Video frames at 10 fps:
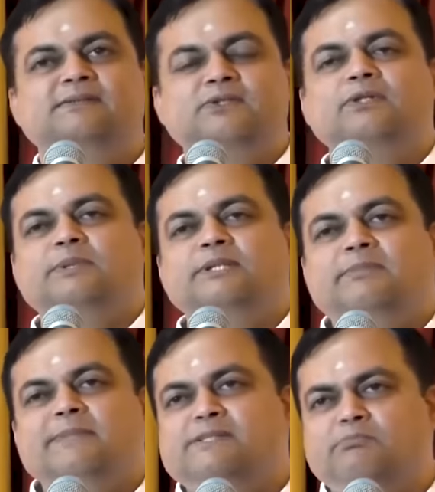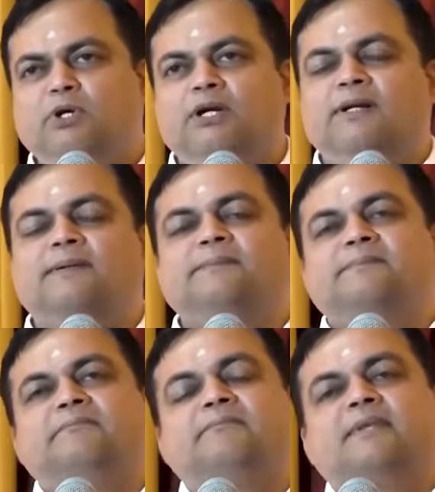Dunnapota means bull.
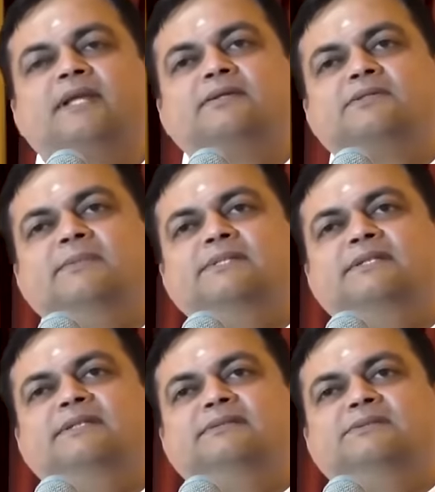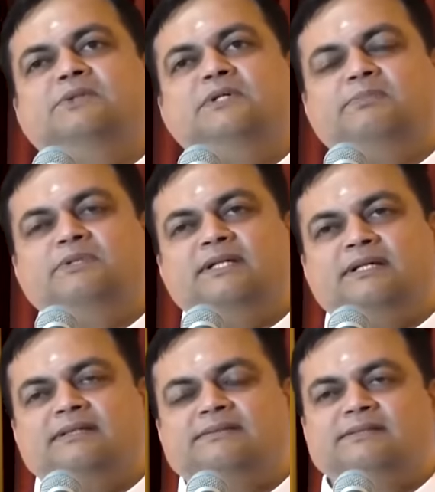Swami said,
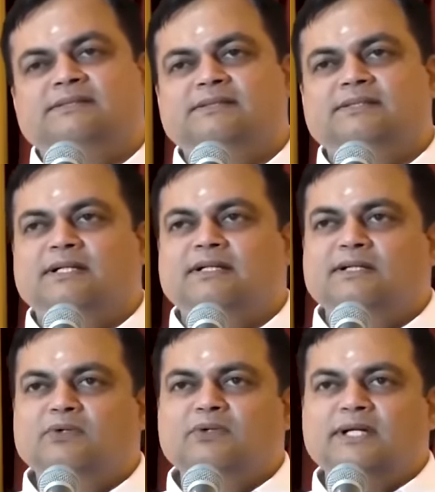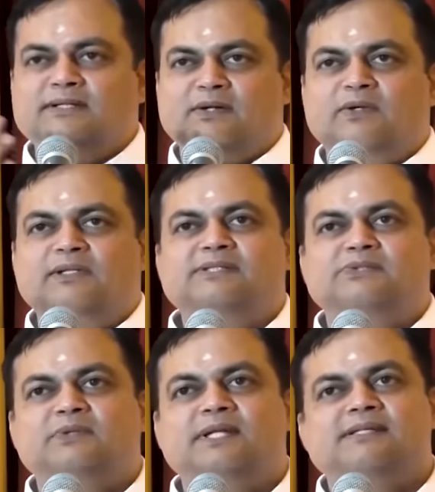Dunnapota, look at all these
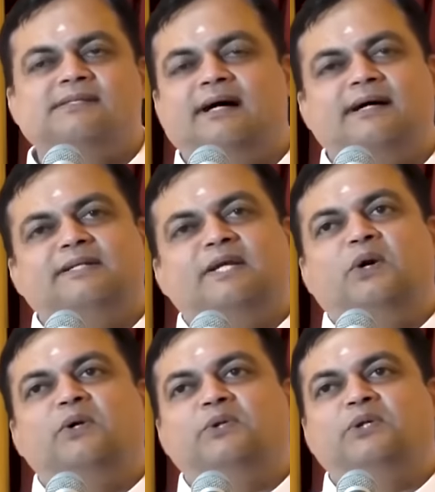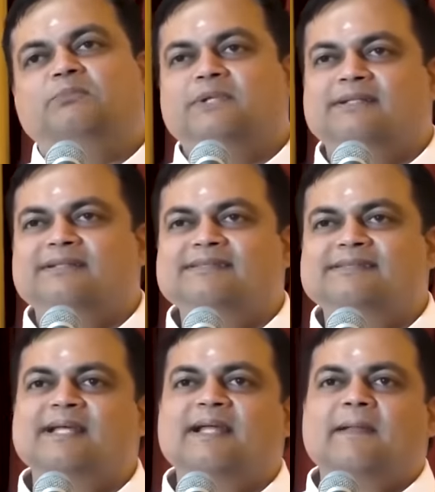students. Are they not your
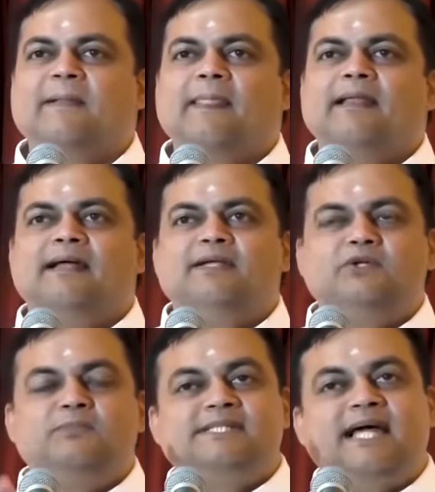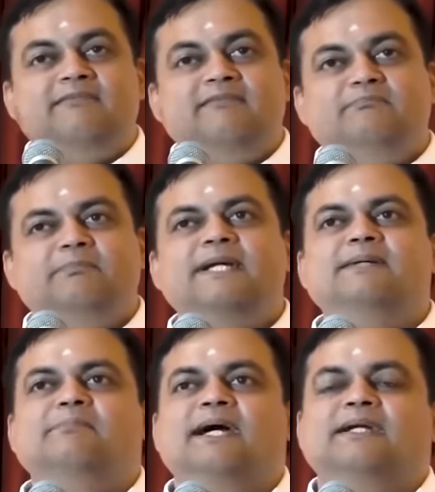brothers? You must have a
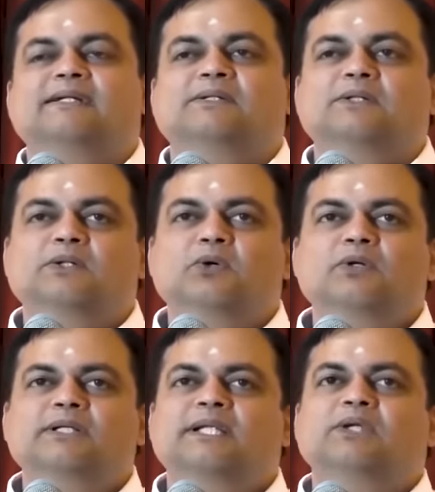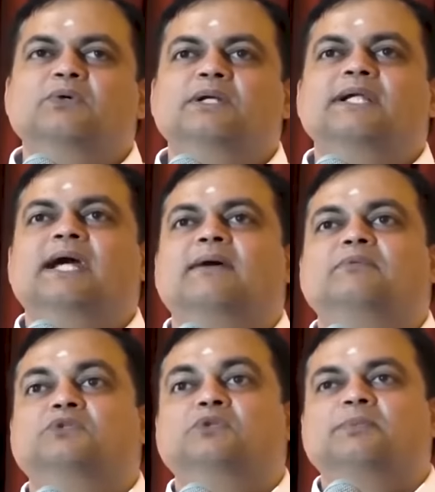big mind. Don't think you only
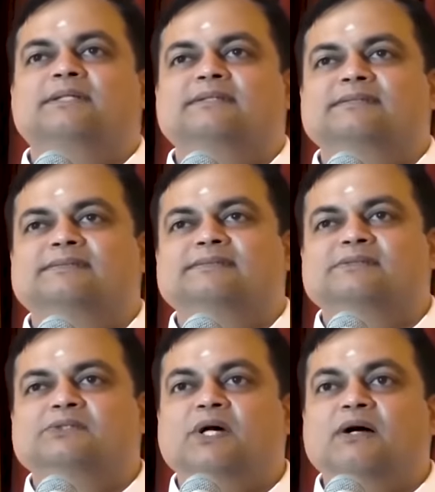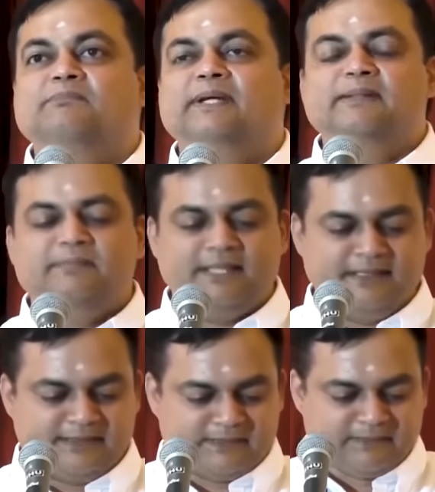have two brothers. You have many
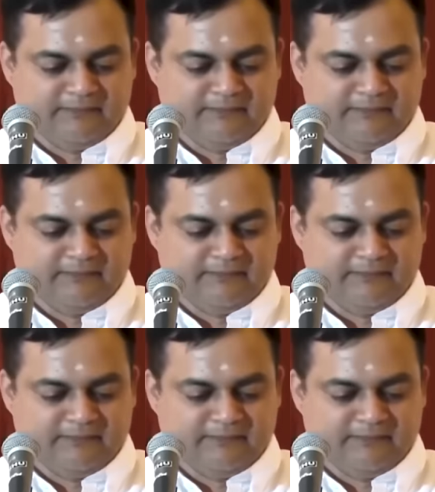brothers.